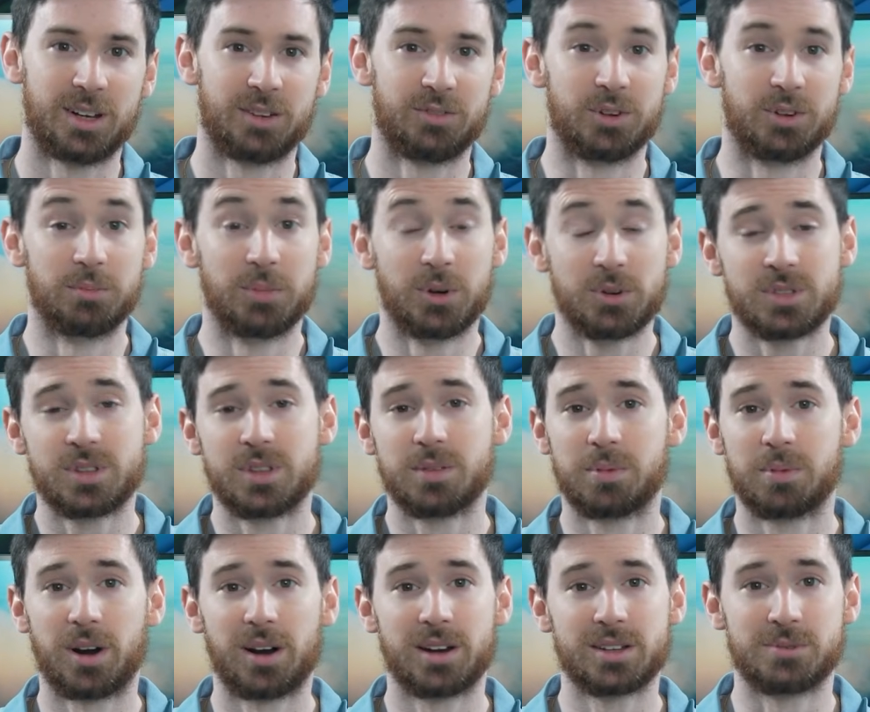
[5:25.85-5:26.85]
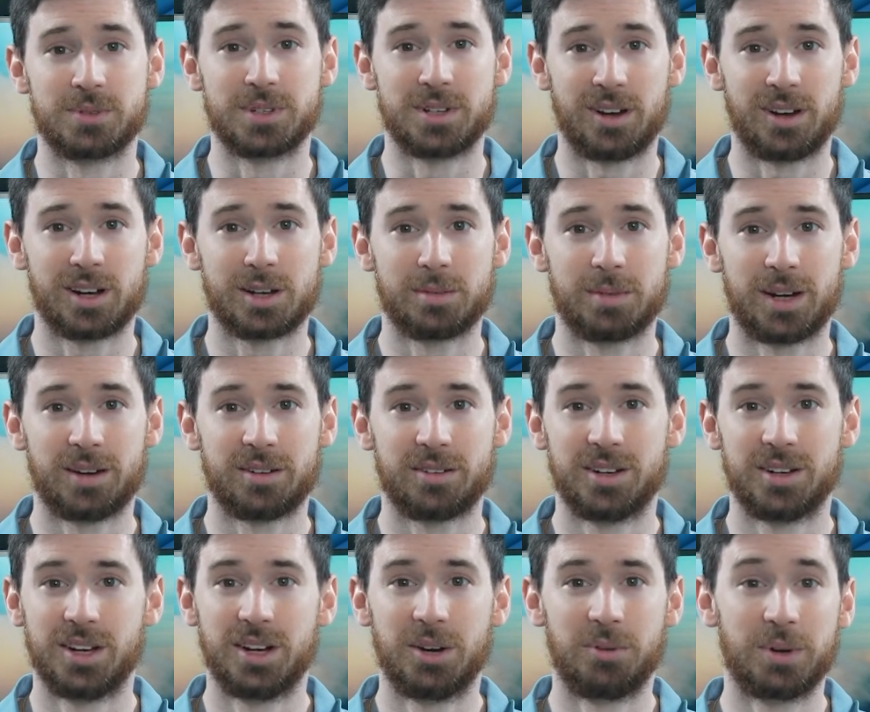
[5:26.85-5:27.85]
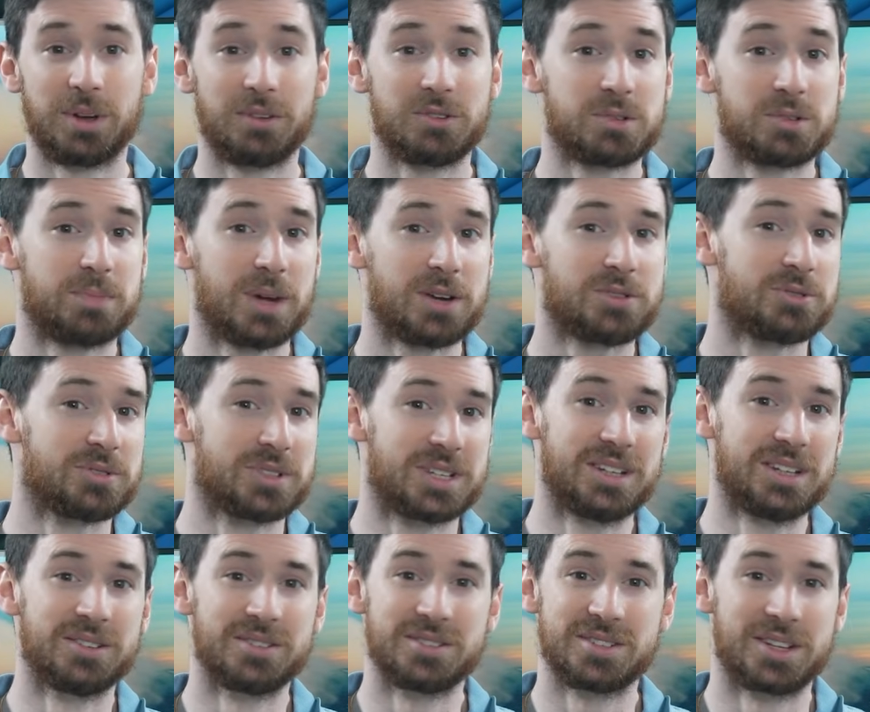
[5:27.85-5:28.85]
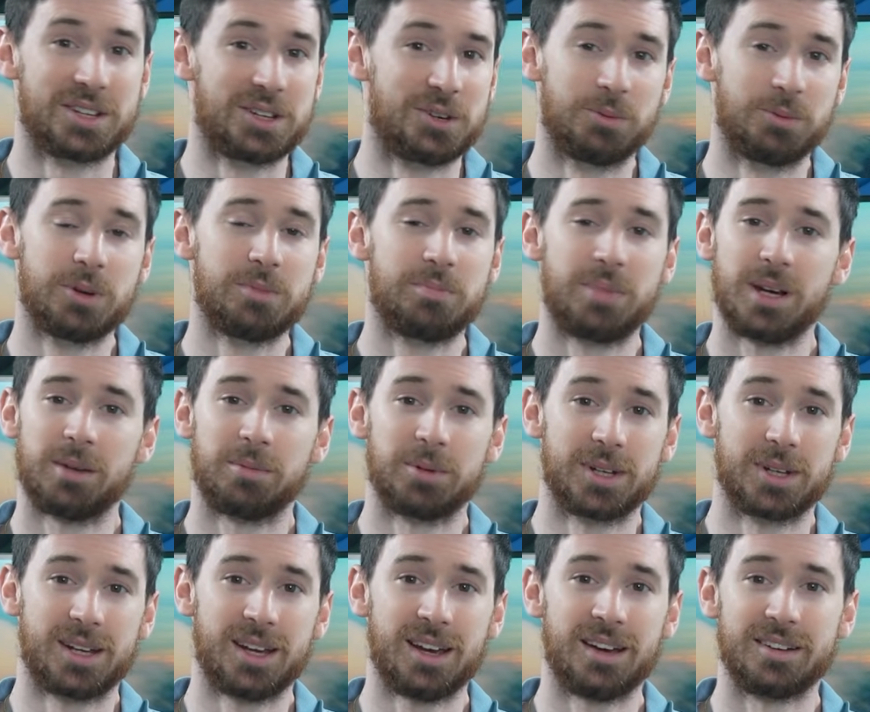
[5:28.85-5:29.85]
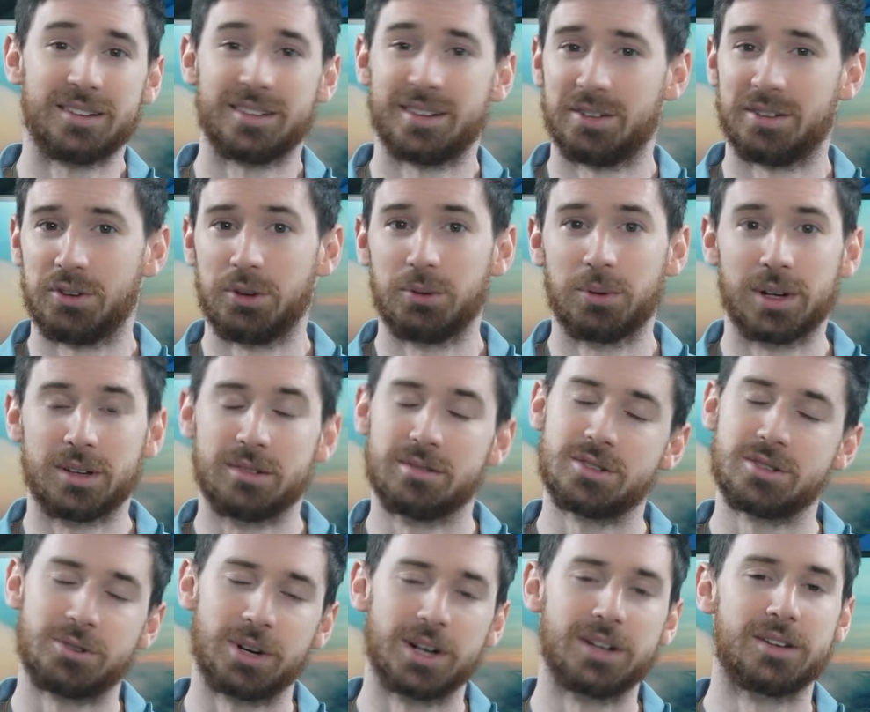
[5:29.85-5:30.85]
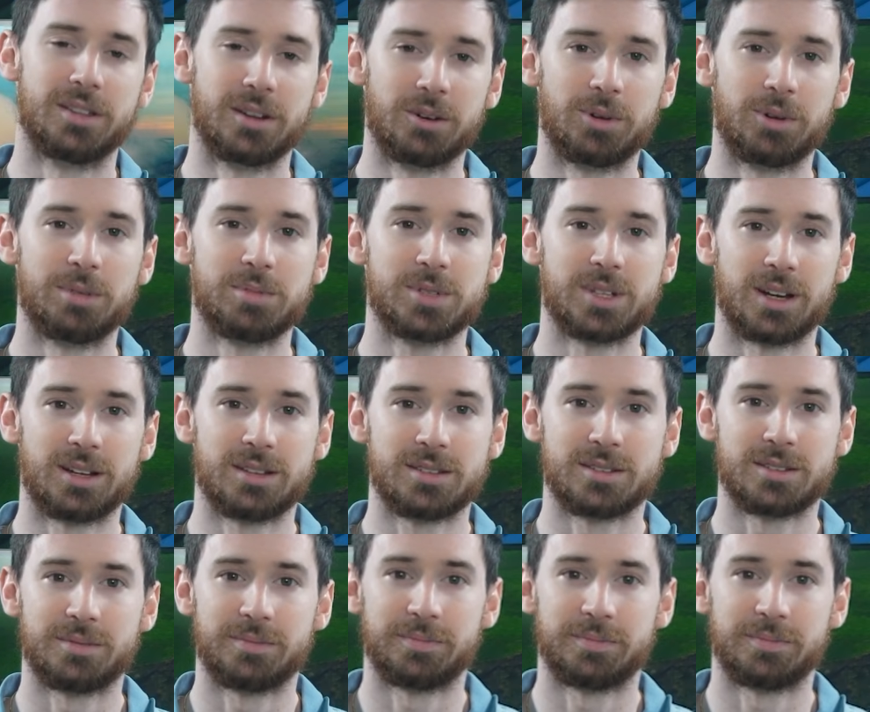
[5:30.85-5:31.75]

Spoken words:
For most of the products we talk about, we have special deals that you wouldn't be able to get if you went straight to their websites.